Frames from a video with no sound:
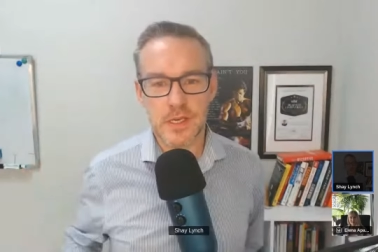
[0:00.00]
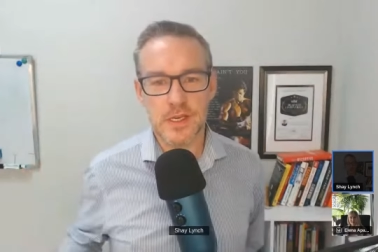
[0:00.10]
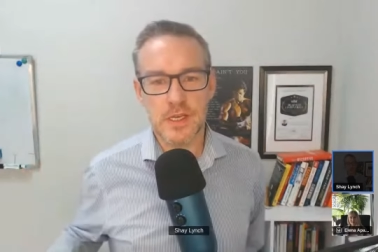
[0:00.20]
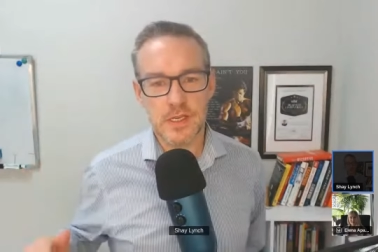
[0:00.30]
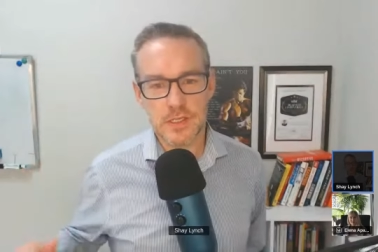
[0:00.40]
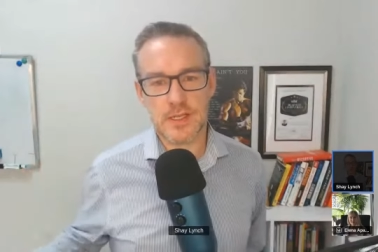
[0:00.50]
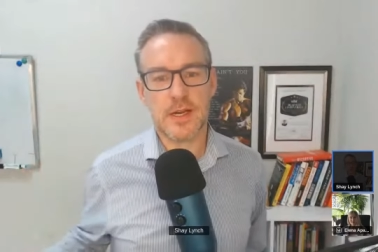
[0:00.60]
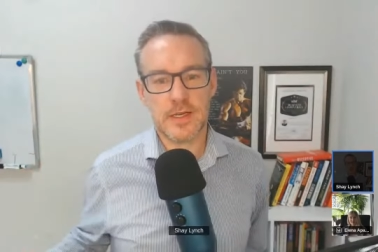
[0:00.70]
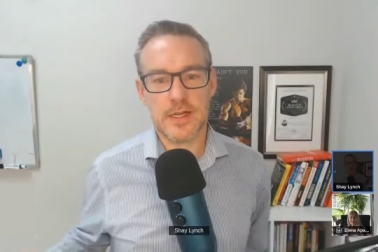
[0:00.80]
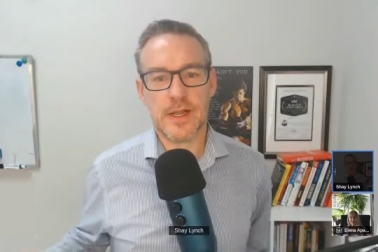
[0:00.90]
started
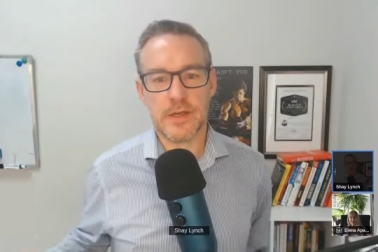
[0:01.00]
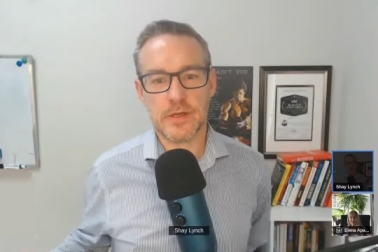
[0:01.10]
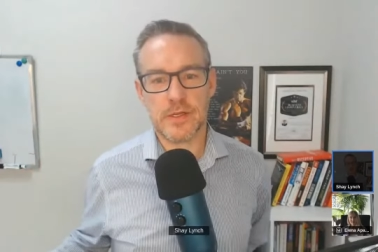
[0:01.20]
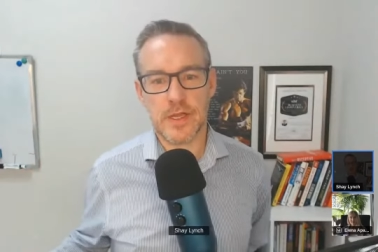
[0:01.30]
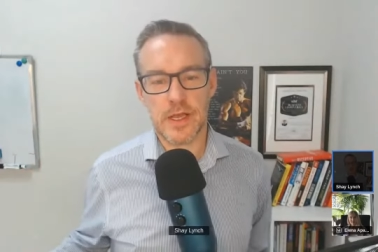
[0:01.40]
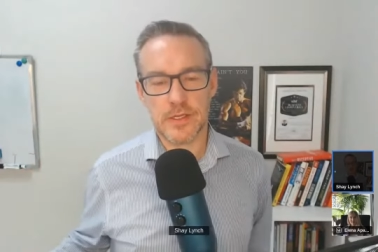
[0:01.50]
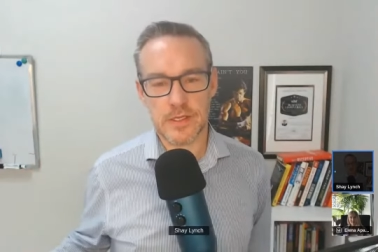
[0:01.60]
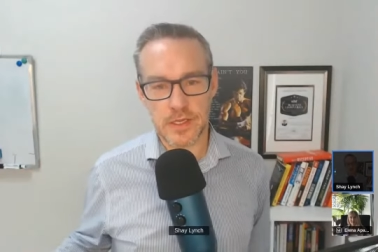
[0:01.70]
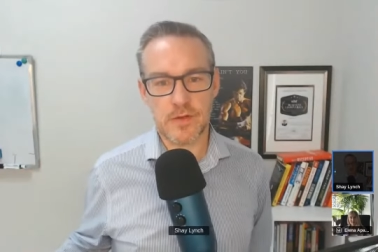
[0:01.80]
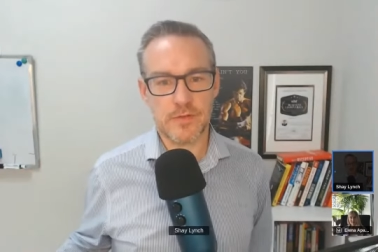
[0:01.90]
out as a
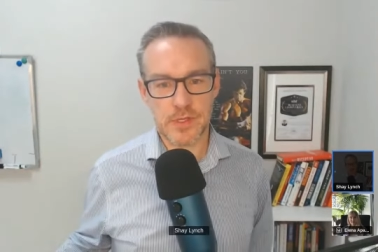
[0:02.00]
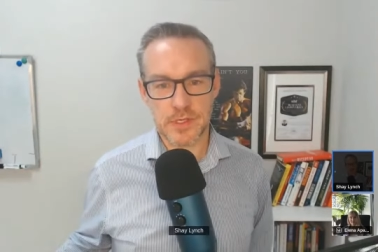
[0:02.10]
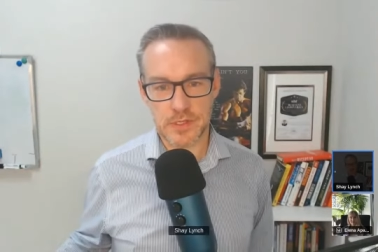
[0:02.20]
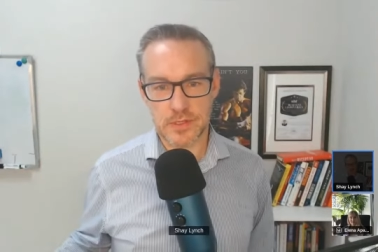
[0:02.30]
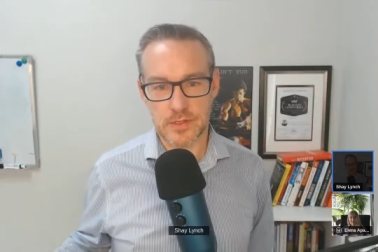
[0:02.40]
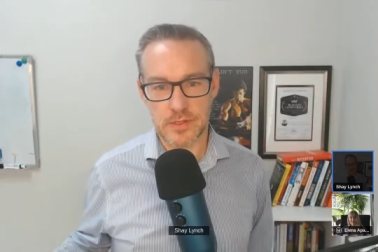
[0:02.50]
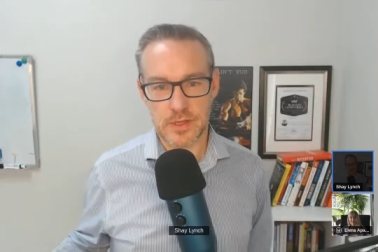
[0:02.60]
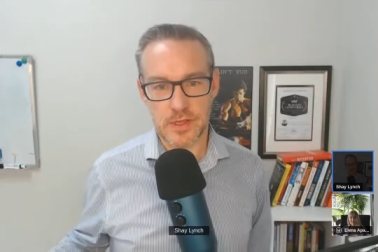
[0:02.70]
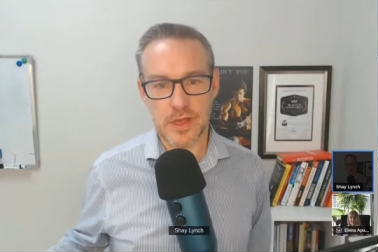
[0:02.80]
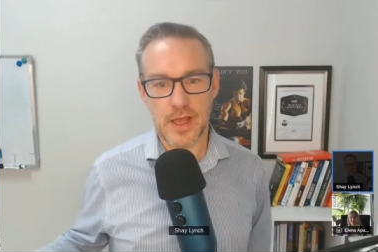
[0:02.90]
novice,
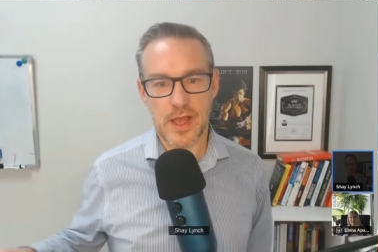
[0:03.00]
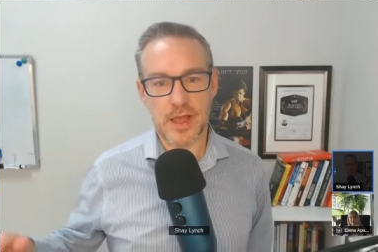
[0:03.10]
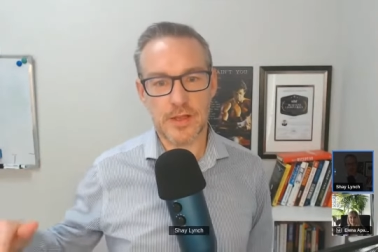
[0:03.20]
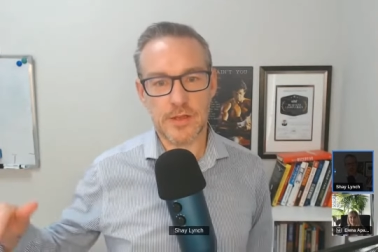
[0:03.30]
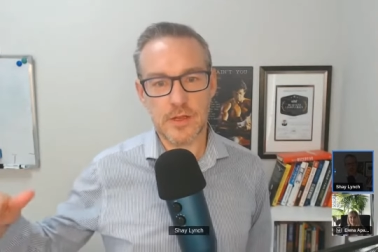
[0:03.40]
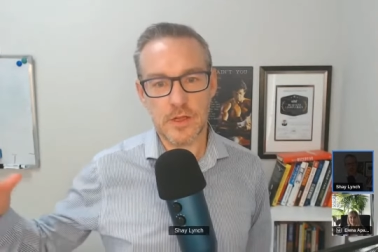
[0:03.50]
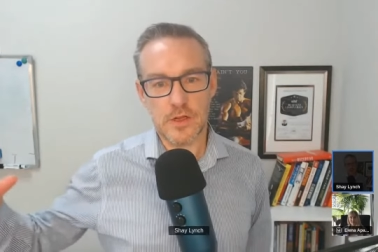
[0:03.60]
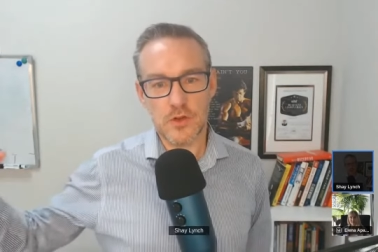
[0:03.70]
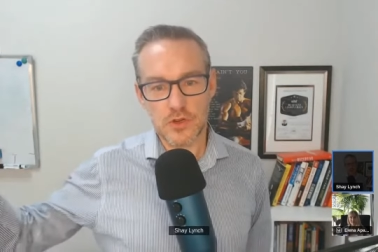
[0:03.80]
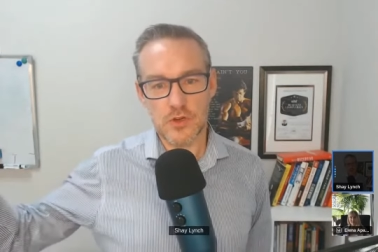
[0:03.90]
and
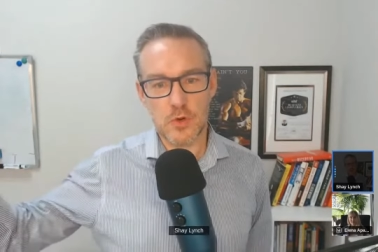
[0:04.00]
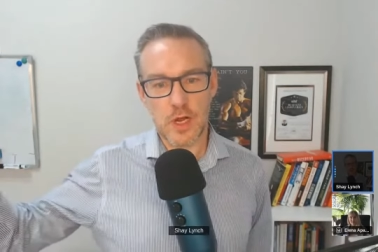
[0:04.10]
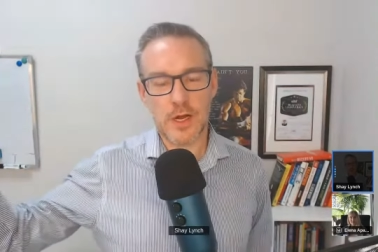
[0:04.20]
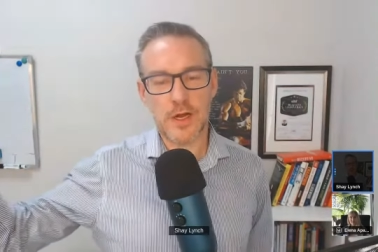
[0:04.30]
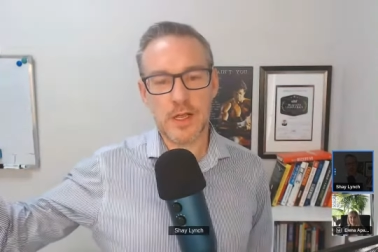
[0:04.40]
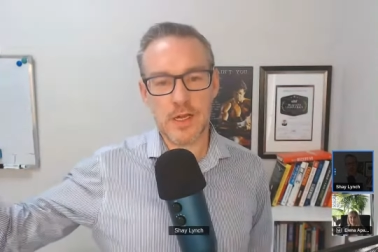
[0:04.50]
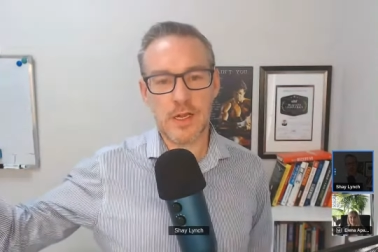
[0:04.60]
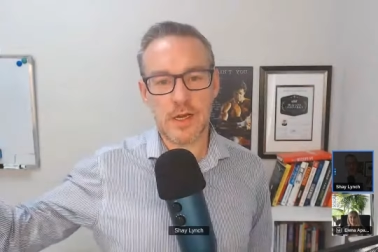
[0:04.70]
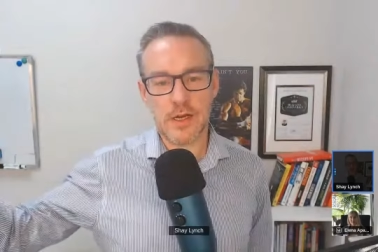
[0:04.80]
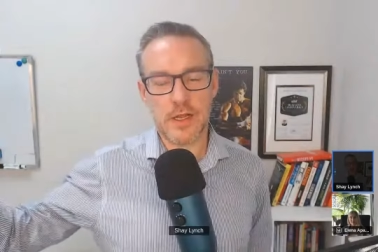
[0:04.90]
through learning and
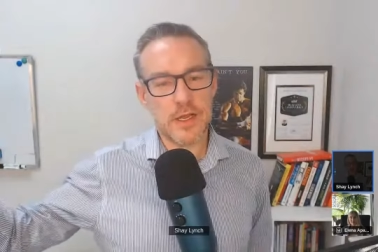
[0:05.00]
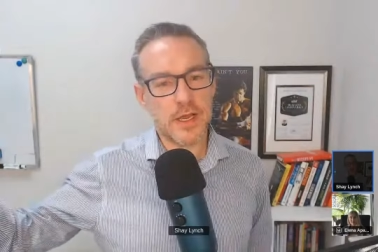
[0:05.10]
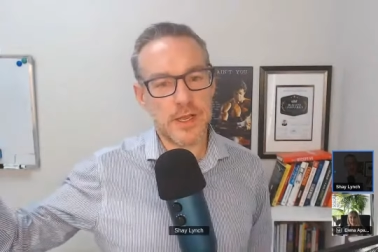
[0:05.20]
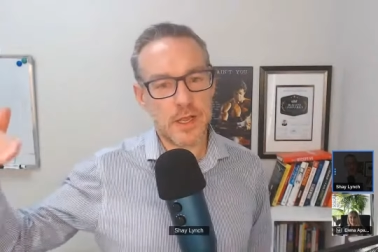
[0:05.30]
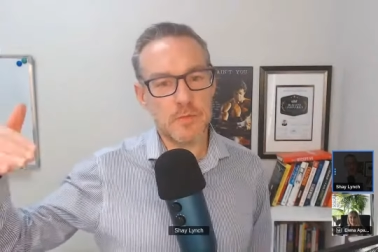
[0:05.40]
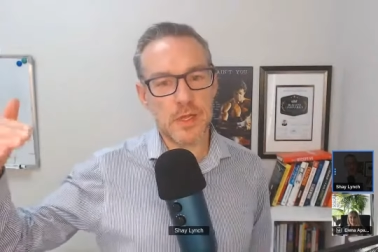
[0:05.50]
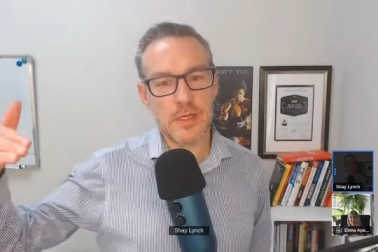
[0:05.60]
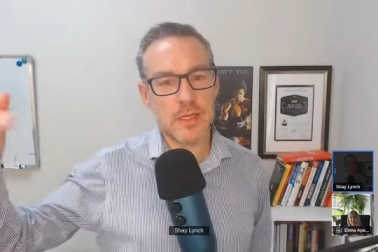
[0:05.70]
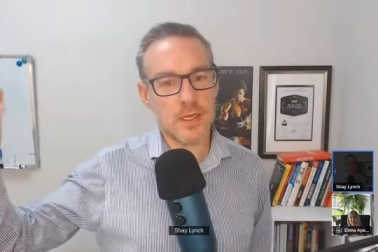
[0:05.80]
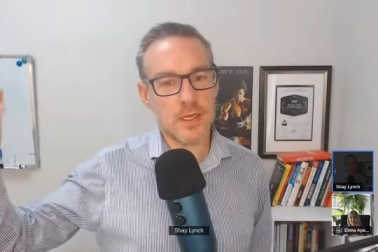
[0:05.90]
learning and then building
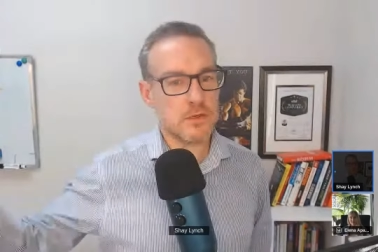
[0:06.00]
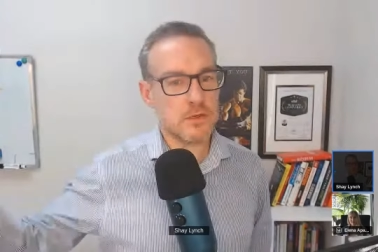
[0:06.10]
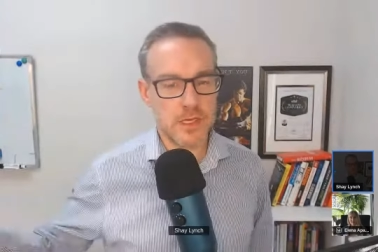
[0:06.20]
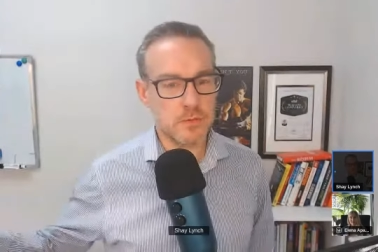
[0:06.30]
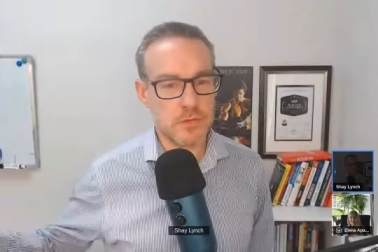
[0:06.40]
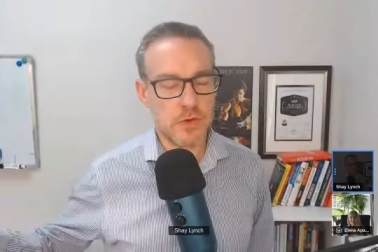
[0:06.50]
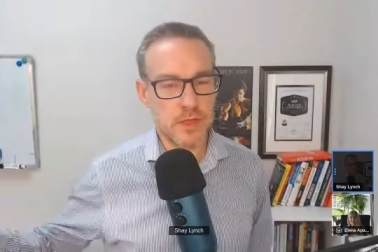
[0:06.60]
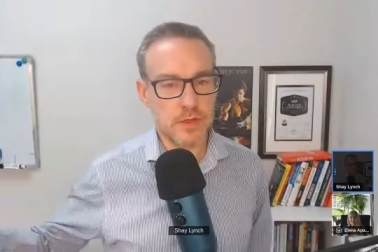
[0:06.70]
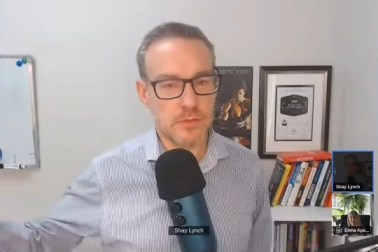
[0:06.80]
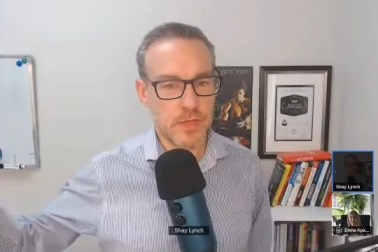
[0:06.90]
good teams around
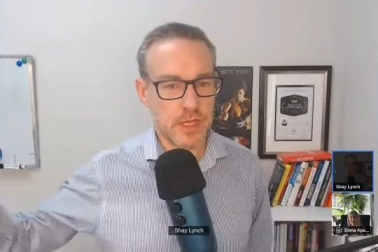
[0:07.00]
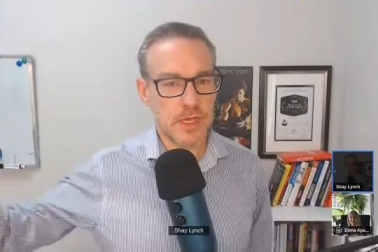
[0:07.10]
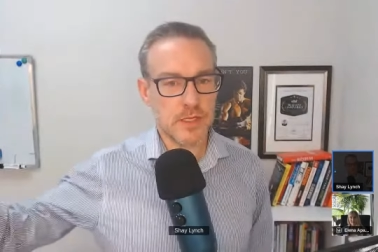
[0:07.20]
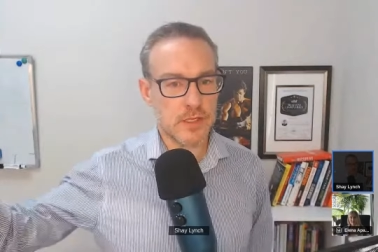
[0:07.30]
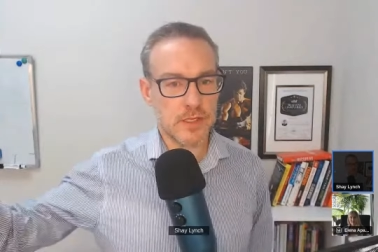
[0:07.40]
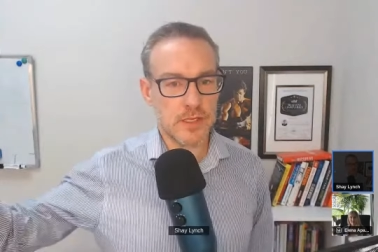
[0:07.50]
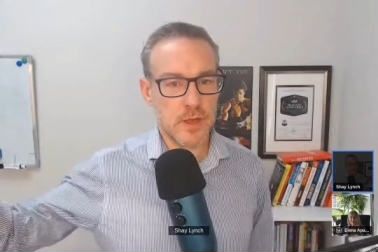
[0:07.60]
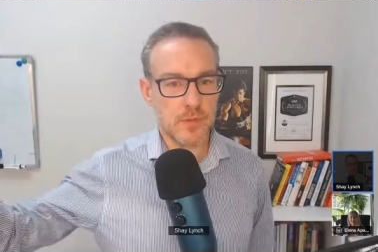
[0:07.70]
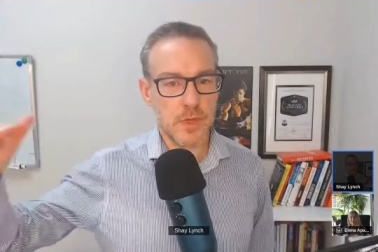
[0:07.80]
them, they got to the top.